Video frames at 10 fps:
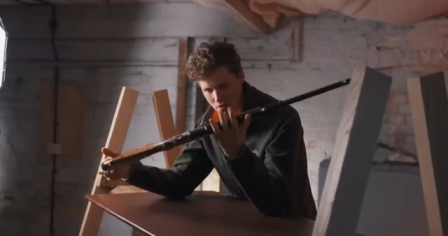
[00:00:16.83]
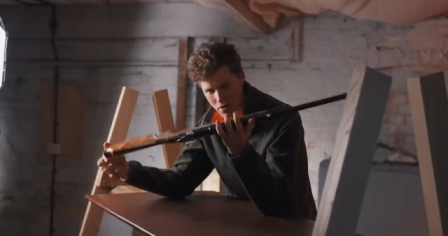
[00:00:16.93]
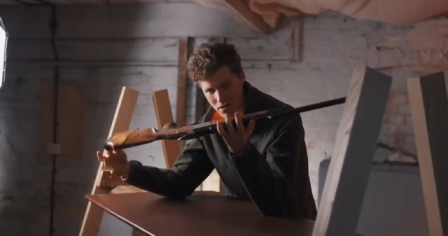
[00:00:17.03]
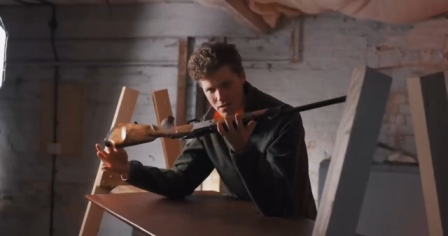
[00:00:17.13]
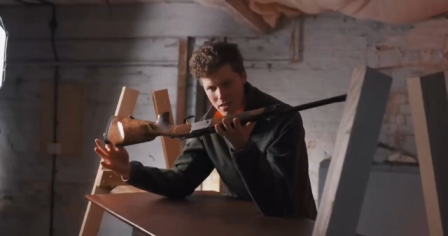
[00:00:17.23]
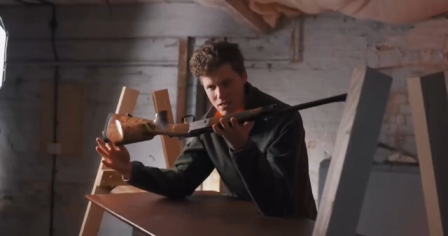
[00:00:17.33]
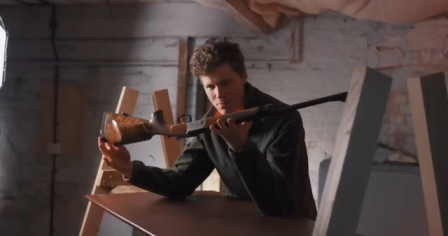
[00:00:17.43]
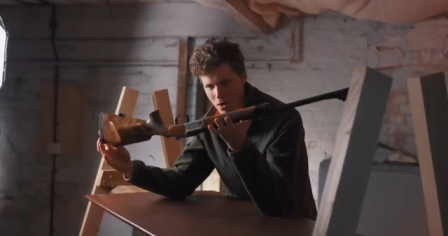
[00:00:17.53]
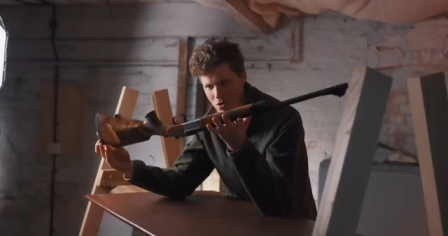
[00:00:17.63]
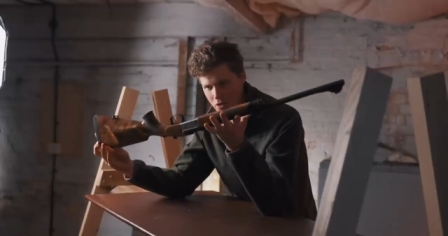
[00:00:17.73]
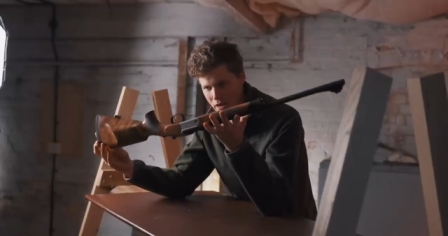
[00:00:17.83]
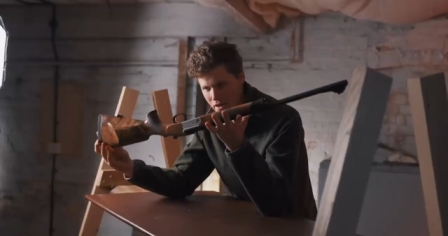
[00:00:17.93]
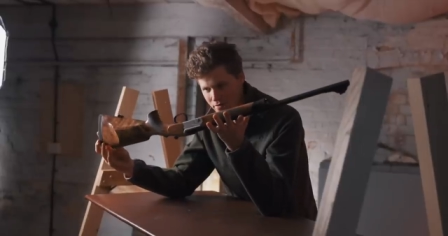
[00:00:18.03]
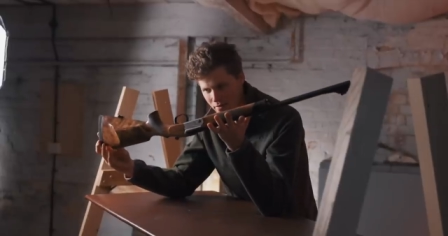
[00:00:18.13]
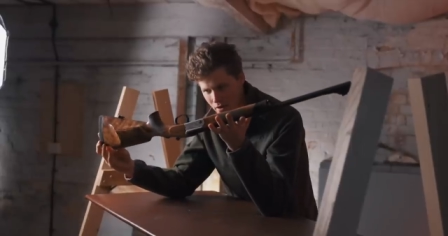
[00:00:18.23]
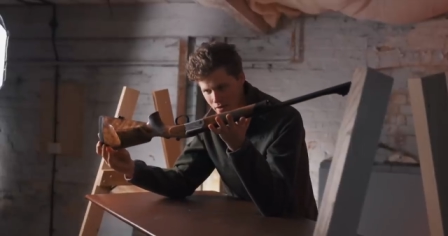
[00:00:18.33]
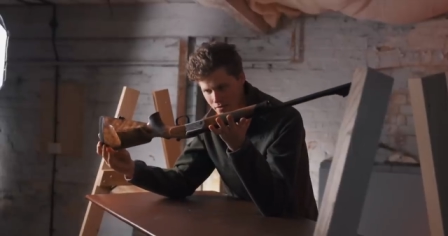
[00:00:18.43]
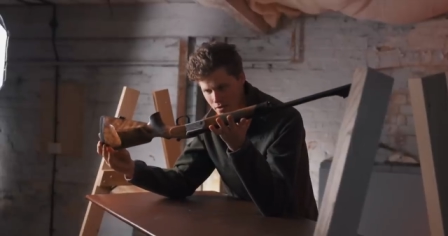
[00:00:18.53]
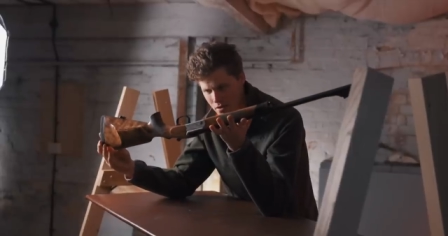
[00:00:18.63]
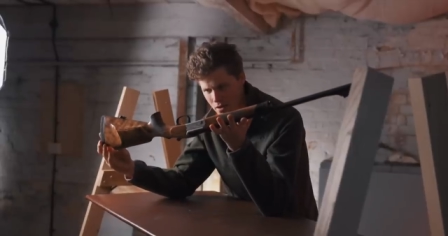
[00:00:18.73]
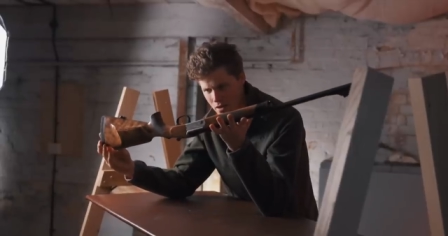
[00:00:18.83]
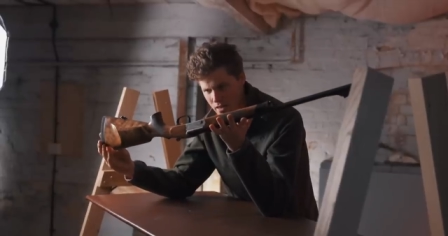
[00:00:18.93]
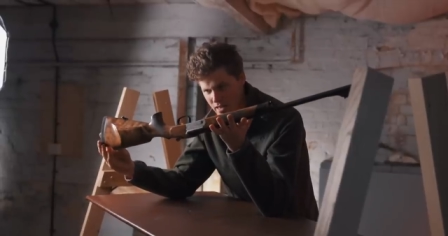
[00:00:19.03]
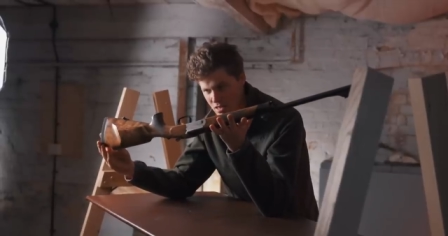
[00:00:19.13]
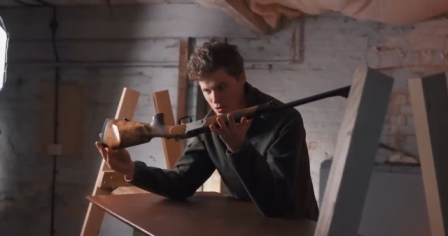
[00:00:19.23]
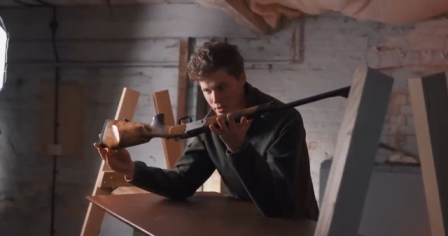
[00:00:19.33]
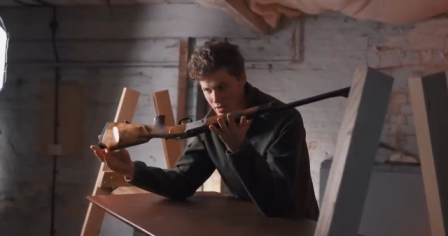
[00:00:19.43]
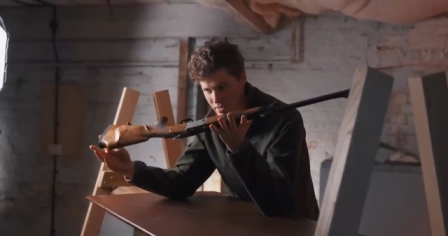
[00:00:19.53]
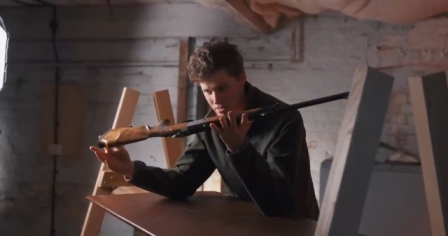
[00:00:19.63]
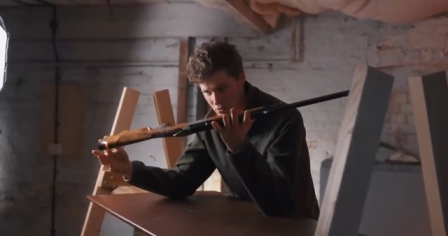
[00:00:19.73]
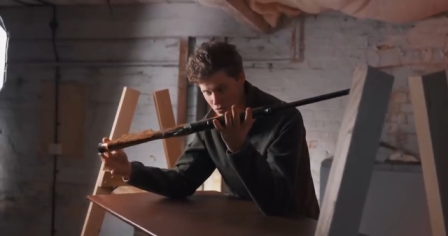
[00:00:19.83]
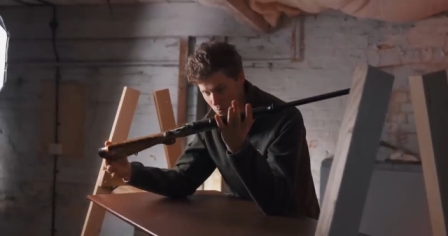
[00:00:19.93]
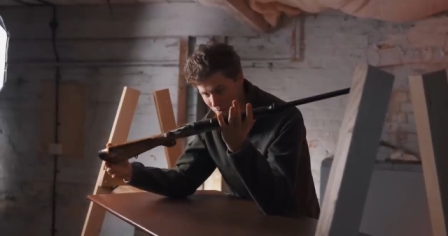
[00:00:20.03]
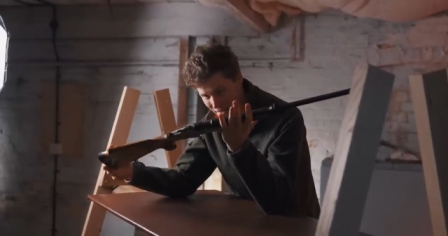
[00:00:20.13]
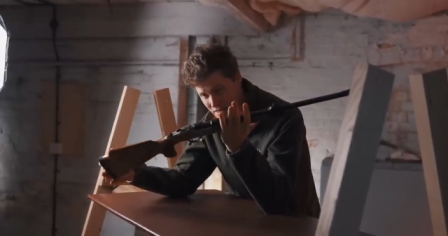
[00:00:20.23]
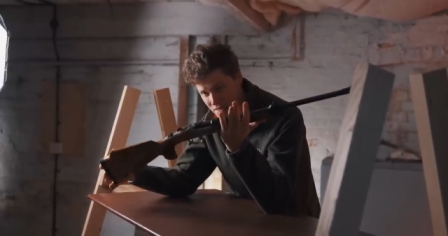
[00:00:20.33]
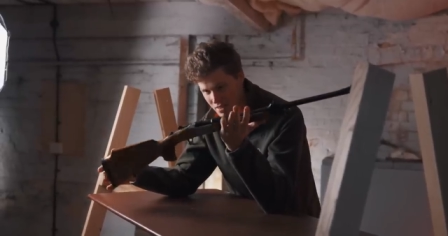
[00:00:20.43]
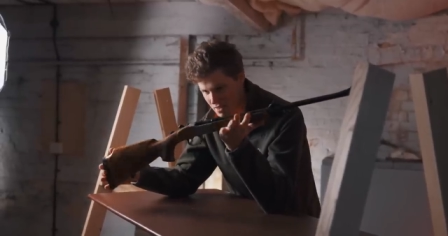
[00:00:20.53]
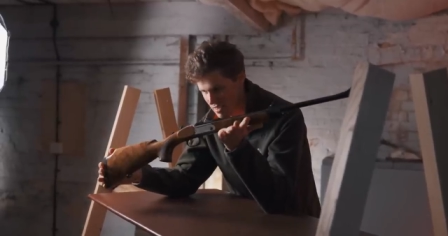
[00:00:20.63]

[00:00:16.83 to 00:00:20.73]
This is the Merkel K5. It is looking like it's going to replace the